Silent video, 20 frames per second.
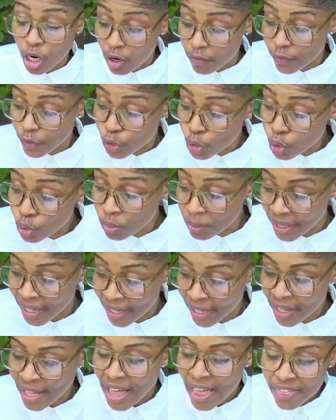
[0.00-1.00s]
of
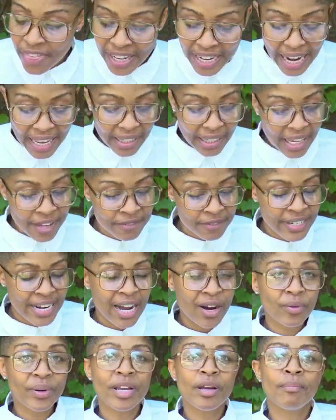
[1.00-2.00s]
pneuma that I left
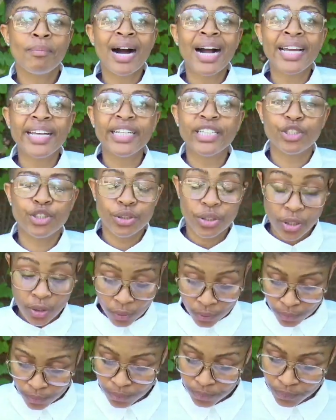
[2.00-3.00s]
out in my
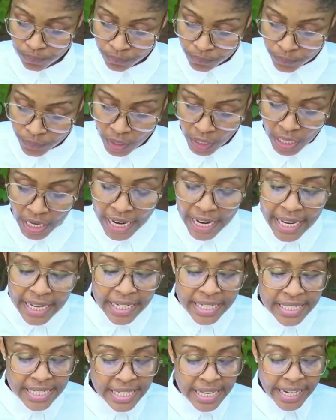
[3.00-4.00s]
intro.
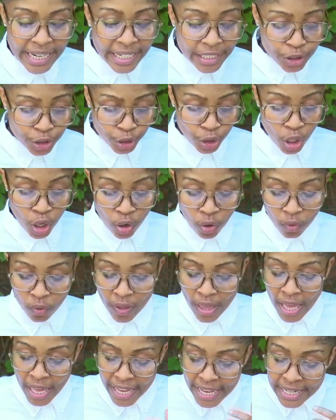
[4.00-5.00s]
It is
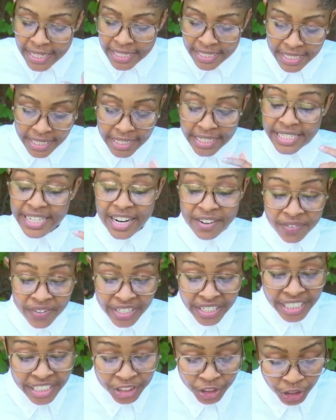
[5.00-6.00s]
the
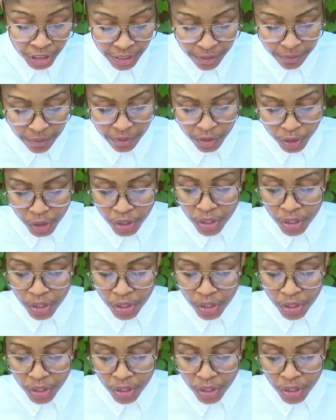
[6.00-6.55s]
definition,